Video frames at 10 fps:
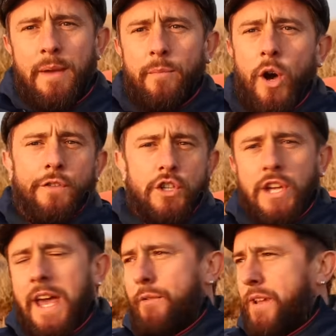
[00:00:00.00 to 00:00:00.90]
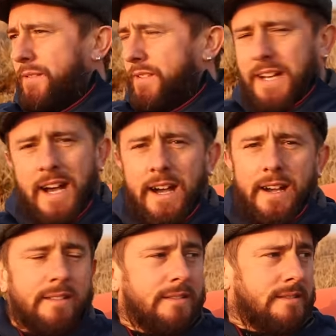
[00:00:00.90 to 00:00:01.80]
mean, I'm oversharing. I'm
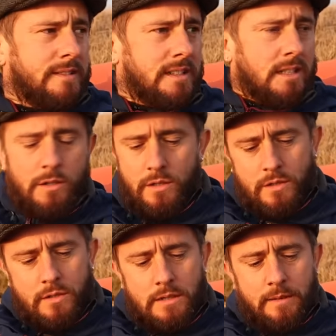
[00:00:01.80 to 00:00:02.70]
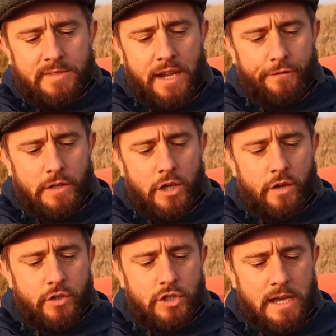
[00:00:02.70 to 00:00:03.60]
definitely
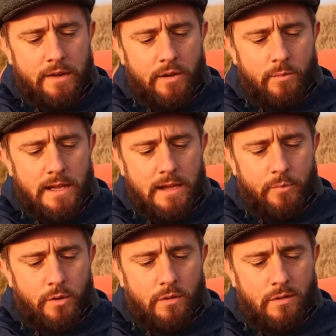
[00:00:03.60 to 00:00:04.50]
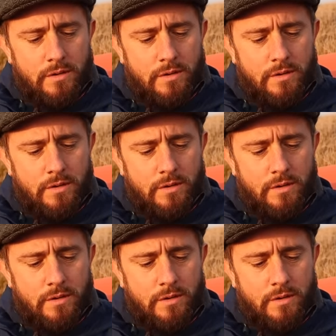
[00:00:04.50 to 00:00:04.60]
oversharing with that, but